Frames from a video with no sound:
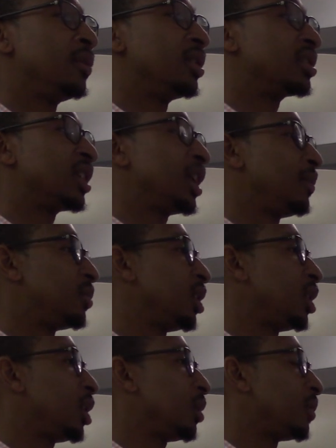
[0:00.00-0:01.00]
the same
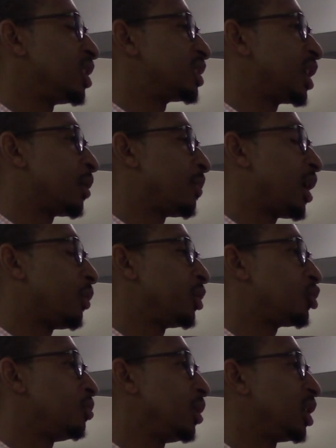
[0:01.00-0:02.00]
thing, but it's not about
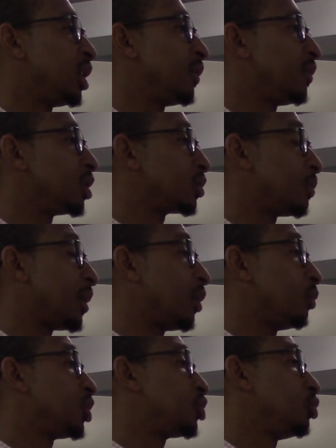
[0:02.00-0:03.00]
what you've been given, it's
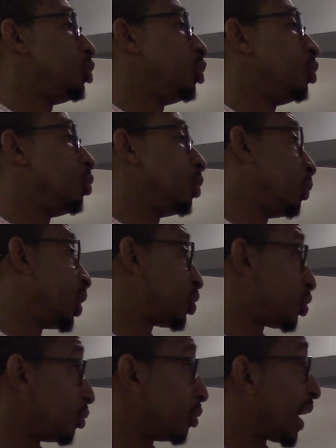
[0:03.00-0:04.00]
about what you do with
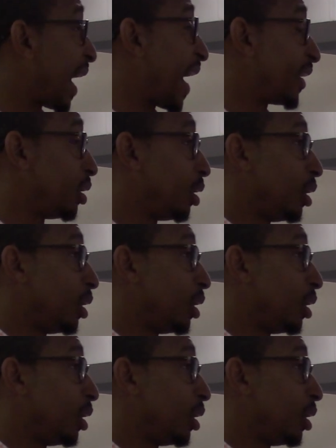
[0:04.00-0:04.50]
what you got.